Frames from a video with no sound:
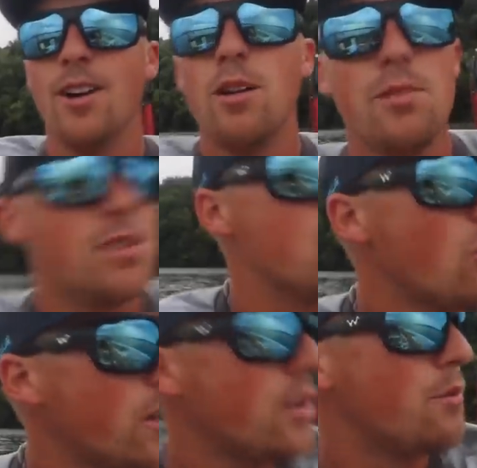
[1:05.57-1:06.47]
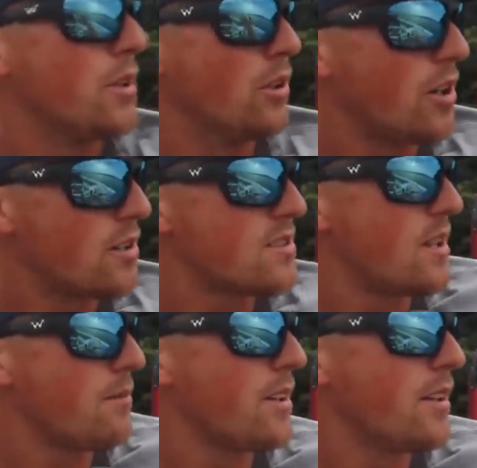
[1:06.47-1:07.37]
Hope you enjoy it. Hope you learned
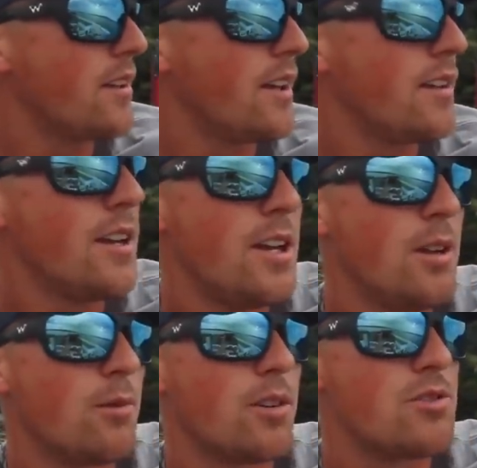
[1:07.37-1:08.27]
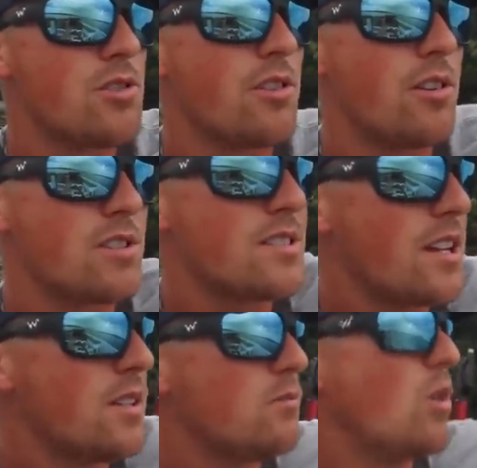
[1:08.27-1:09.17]
something today. We're going to show you our
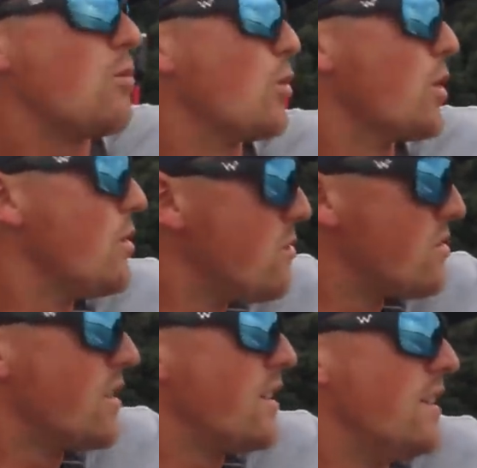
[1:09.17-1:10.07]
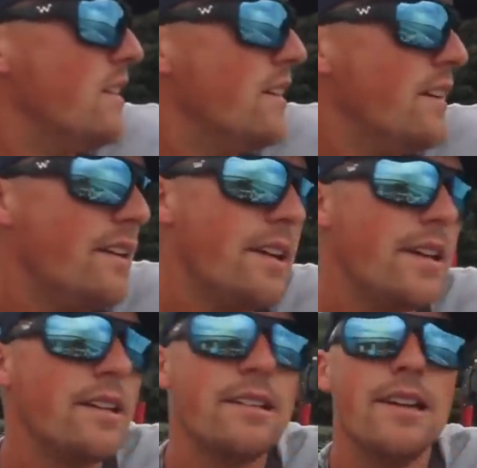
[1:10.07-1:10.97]
setup, what we're using,
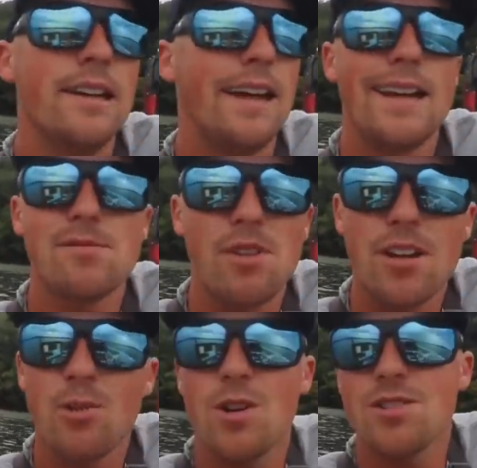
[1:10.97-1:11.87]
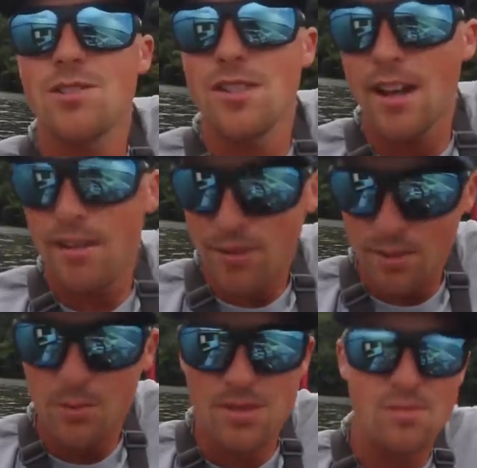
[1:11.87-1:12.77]
and ask me any questions you have.
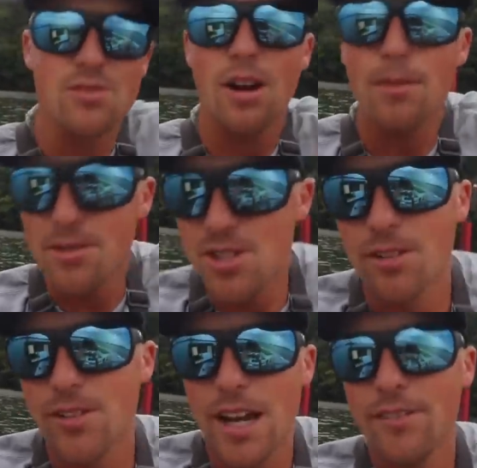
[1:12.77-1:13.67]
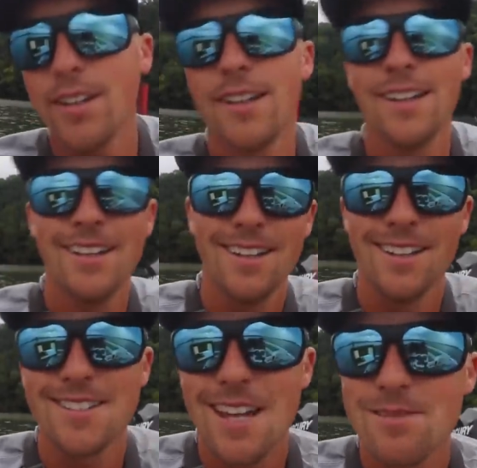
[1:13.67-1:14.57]
Subscribe to the channel if you haven't.
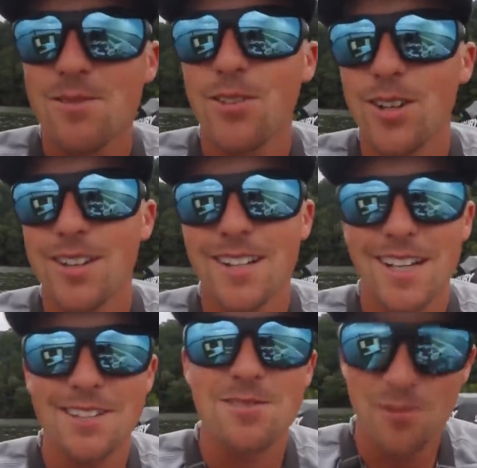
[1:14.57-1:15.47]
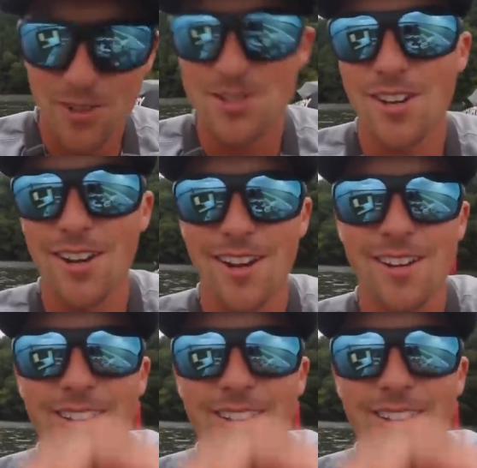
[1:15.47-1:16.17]
Let's have some fun, catch some fish today.